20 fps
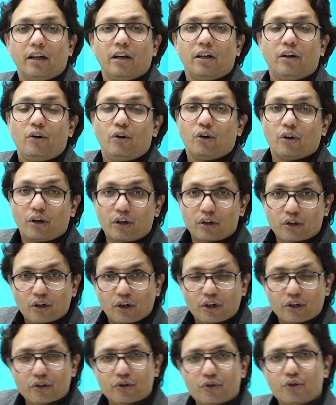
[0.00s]

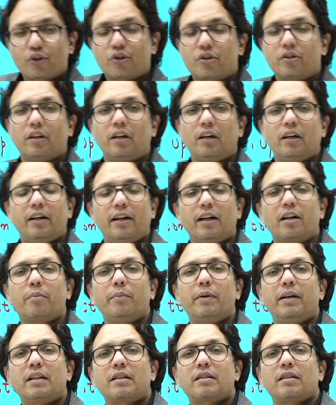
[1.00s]
Non-constitutional, it
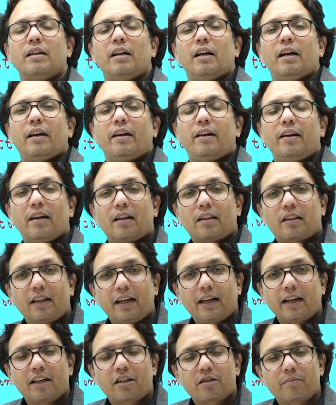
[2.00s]
means
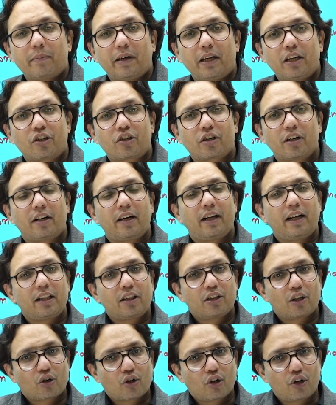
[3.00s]
nothing is mentioned in
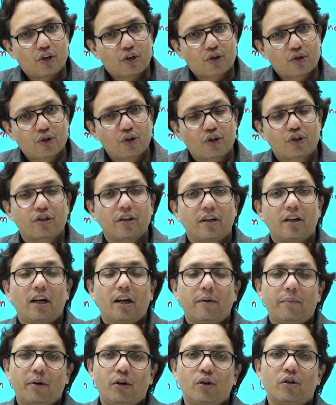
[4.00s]
the constitution
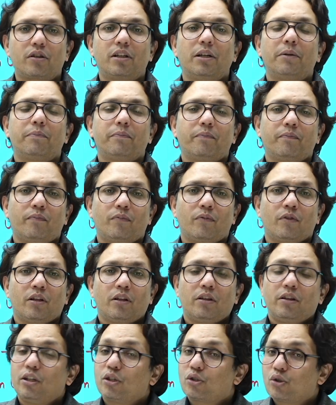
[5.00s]
about them.
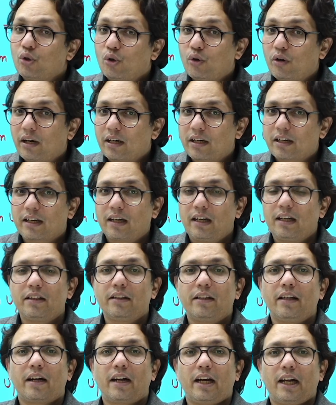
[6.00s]
There's no article in
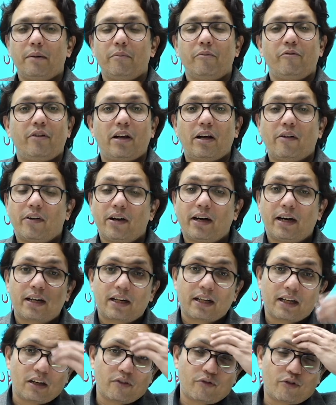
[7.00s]
their name. We have an
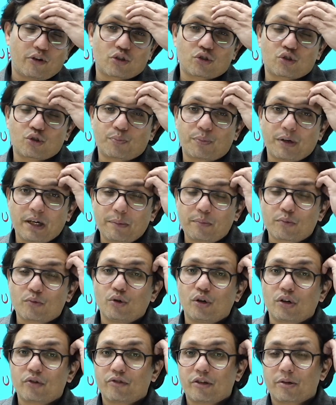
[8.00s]
article for Supreme
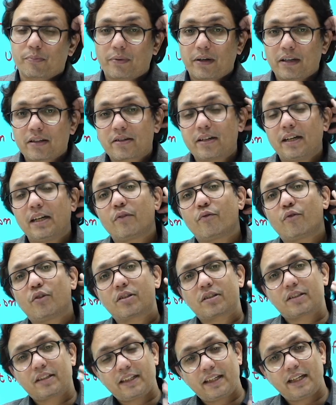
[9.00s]
Court, for President, for
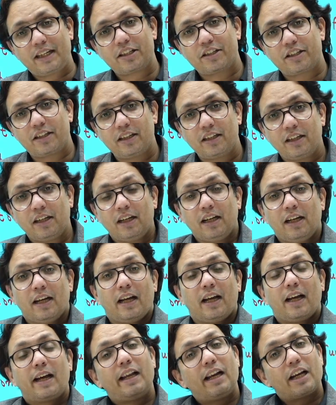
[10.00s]
CAG,
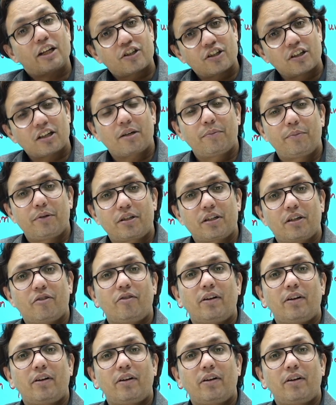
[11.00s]
Election Commission.